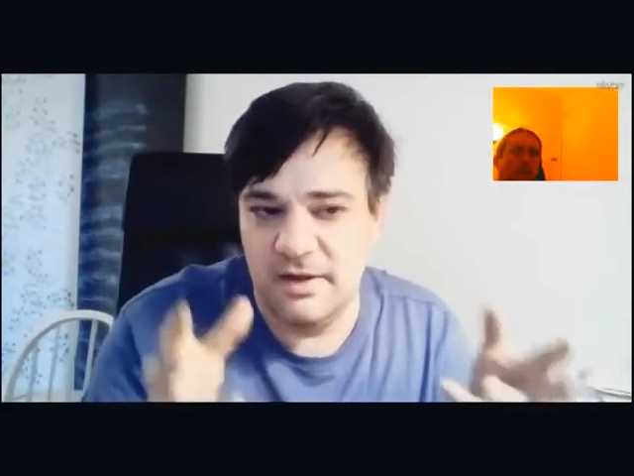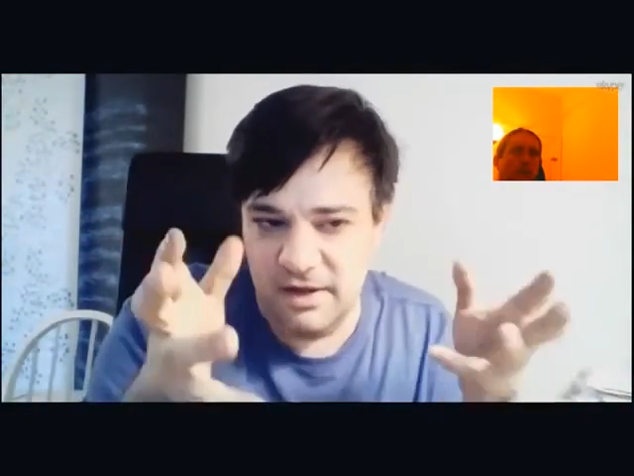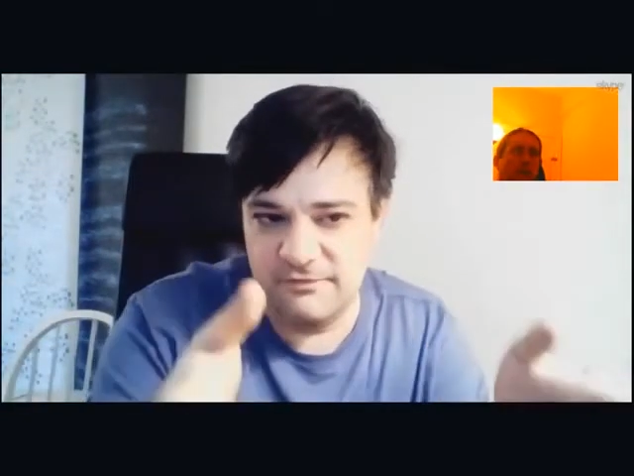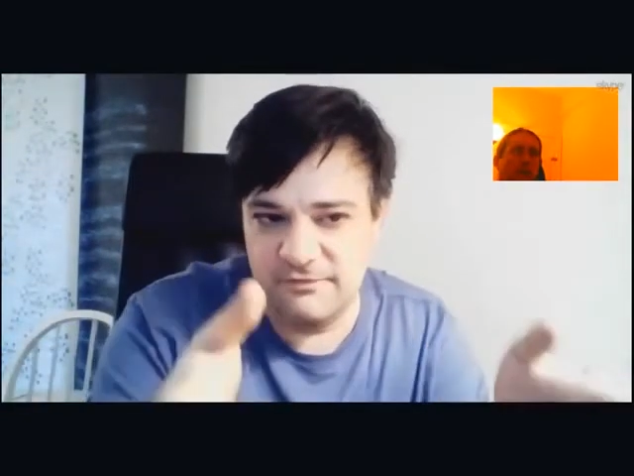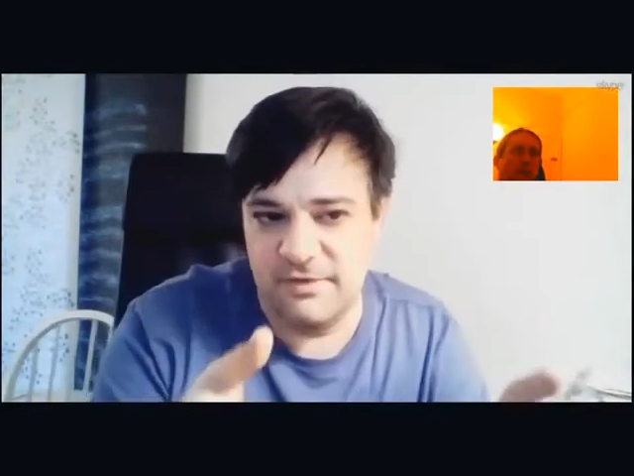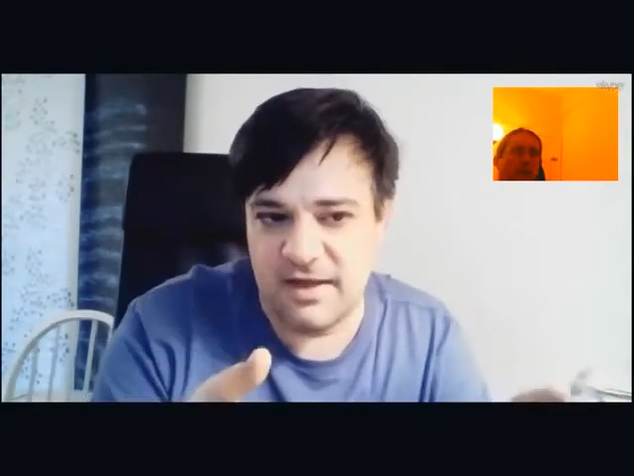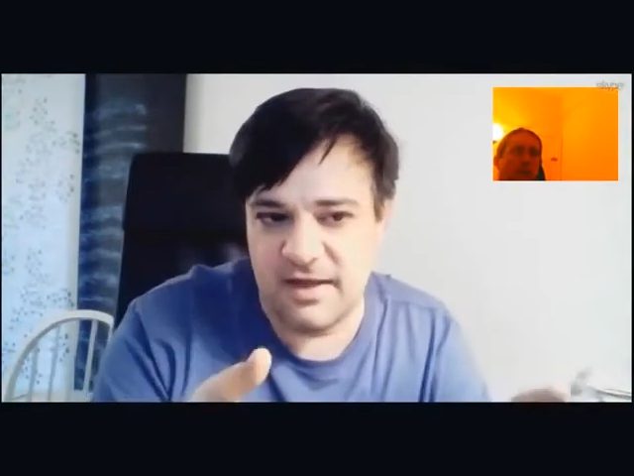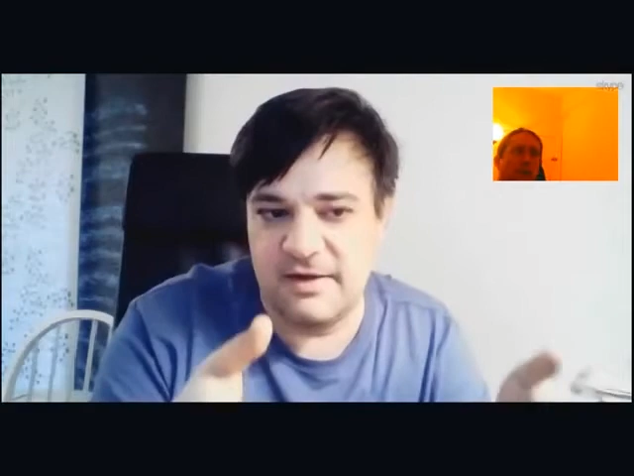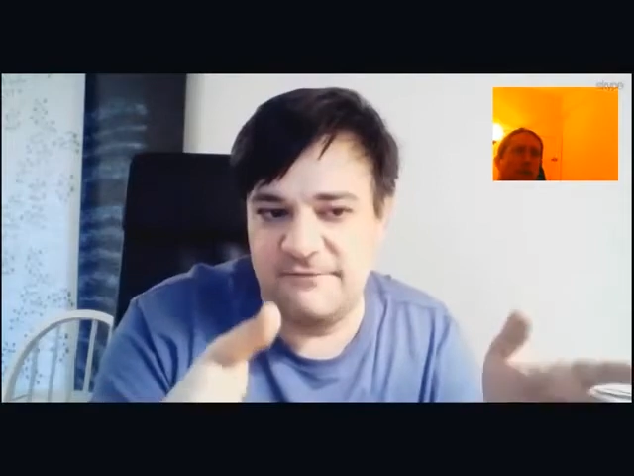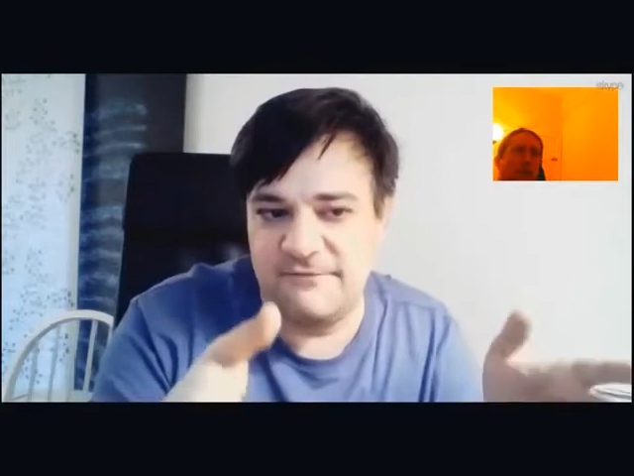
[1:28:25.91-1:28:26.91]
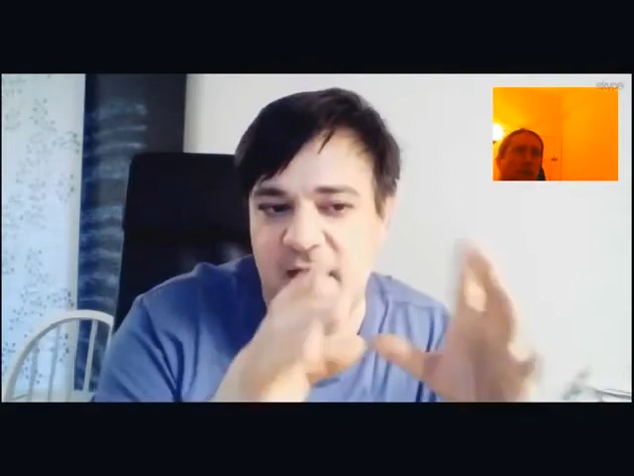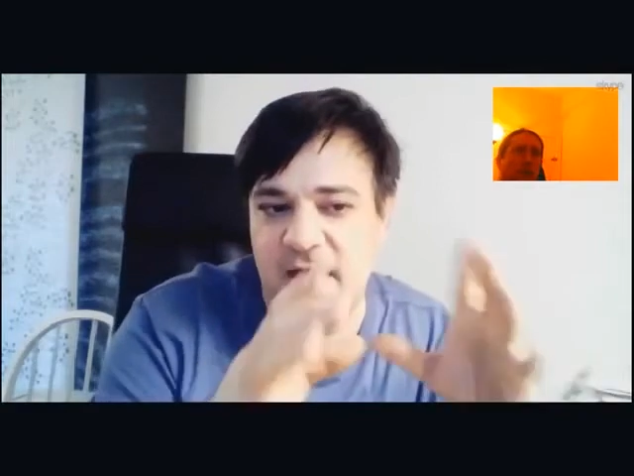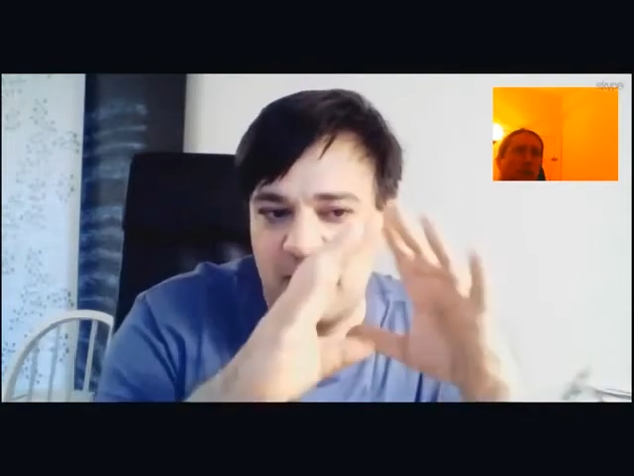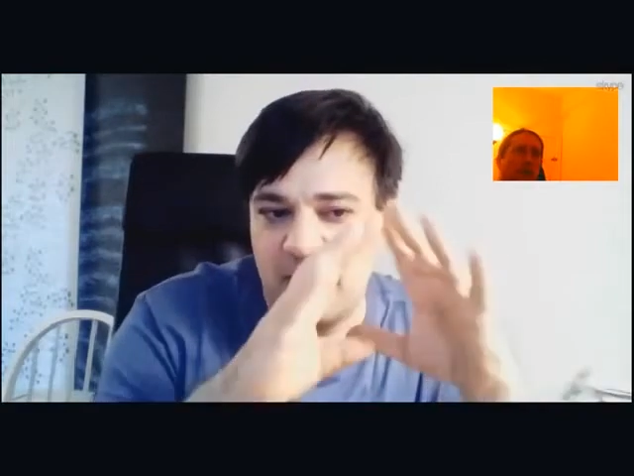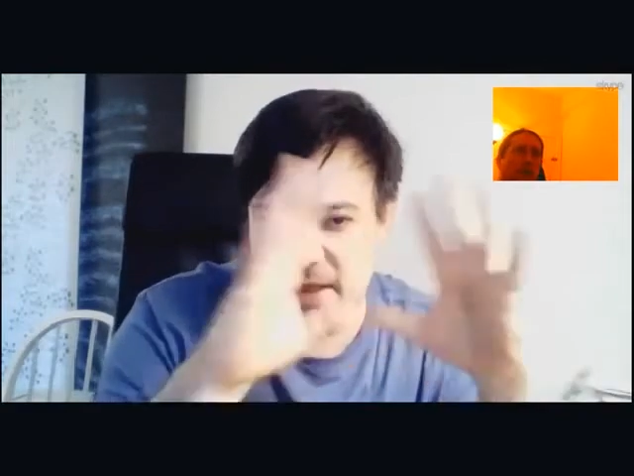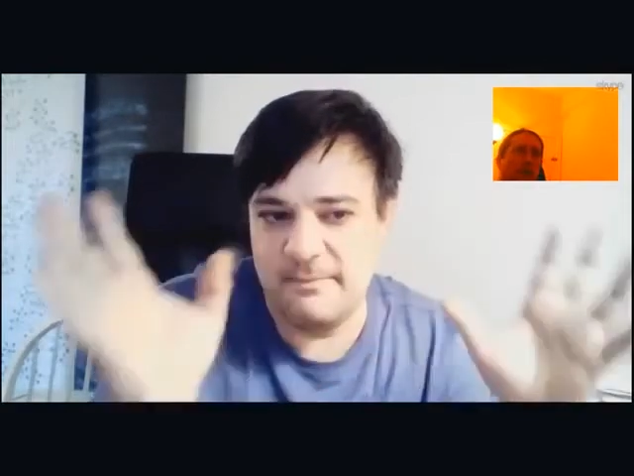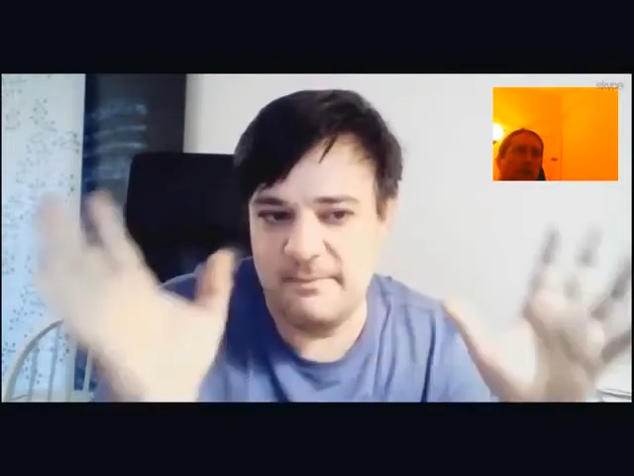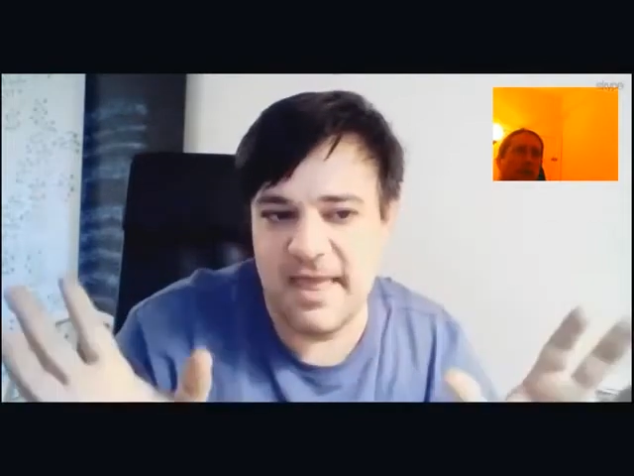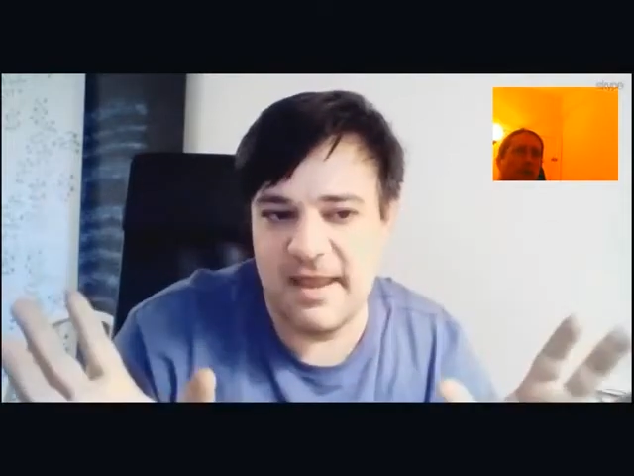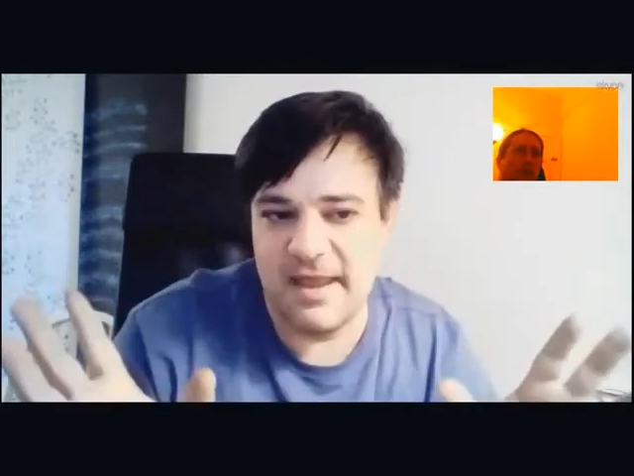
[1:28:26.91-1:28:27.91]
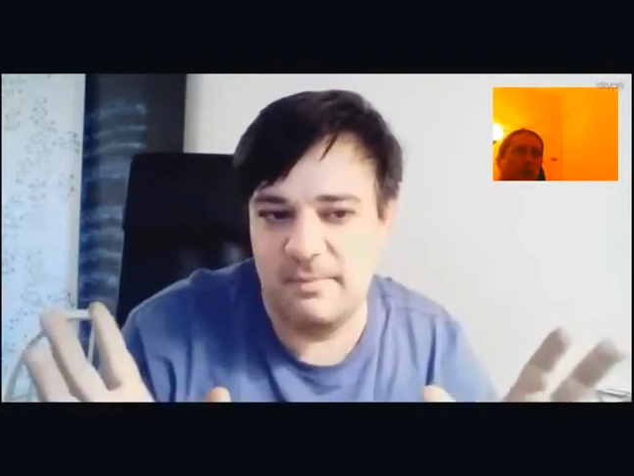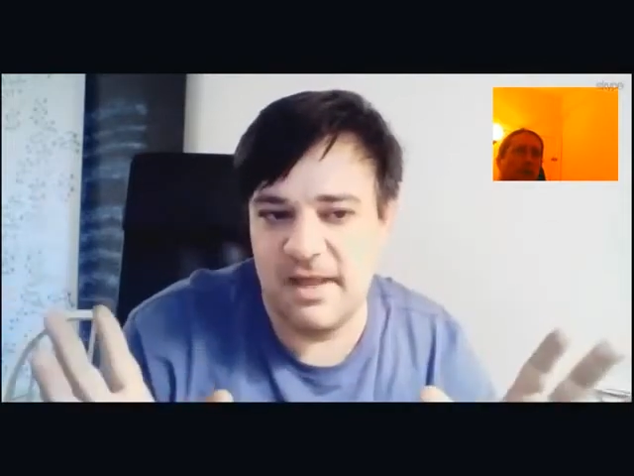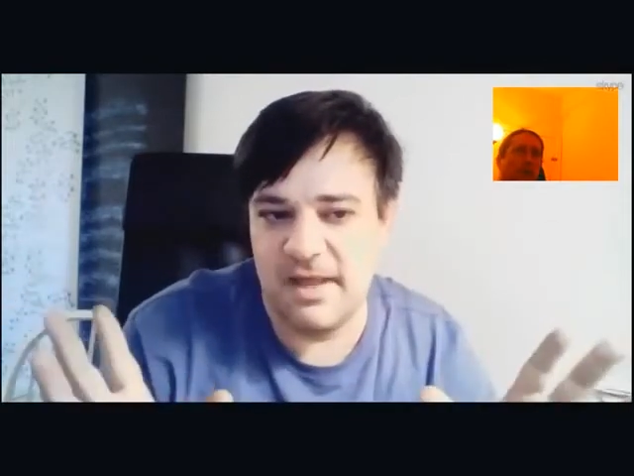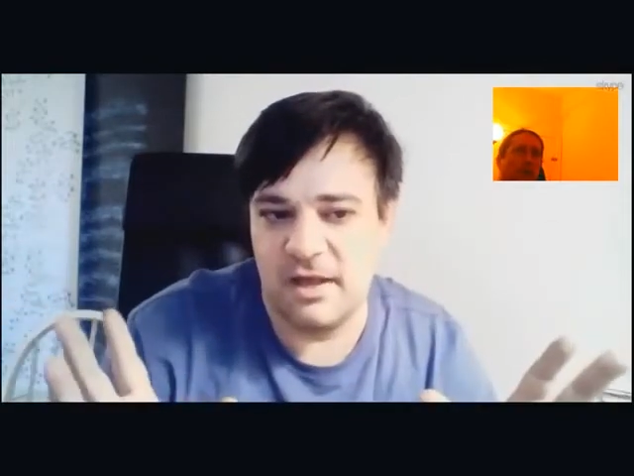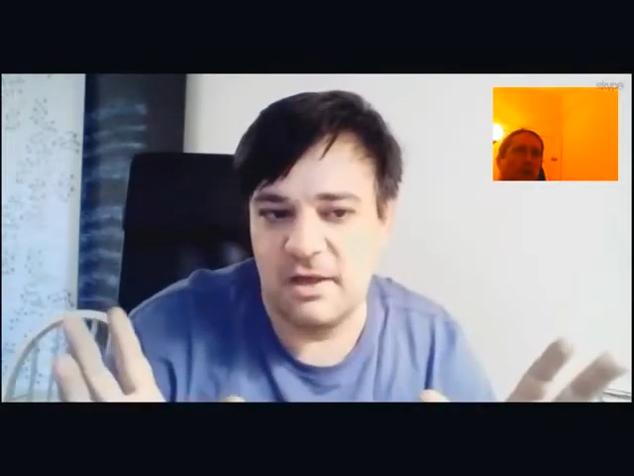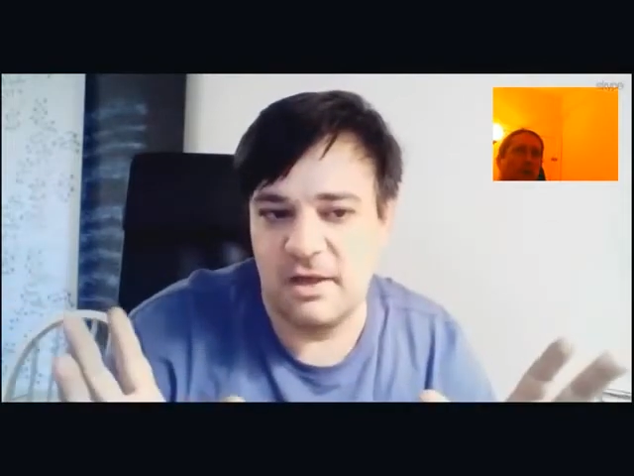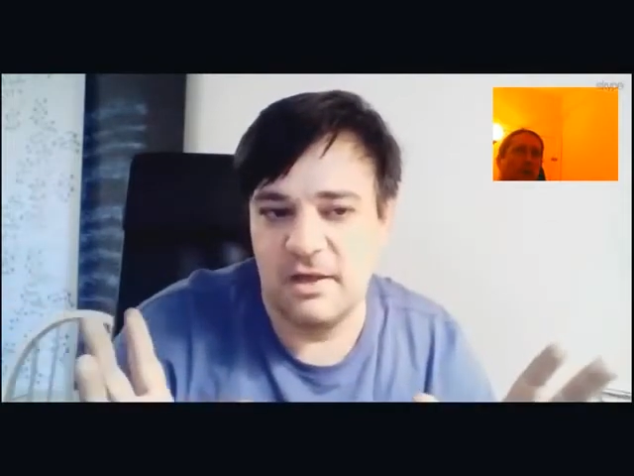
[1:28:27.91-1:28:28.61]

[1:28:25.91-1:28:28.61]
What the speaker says: interviewed that guy to figure out how to make NLP.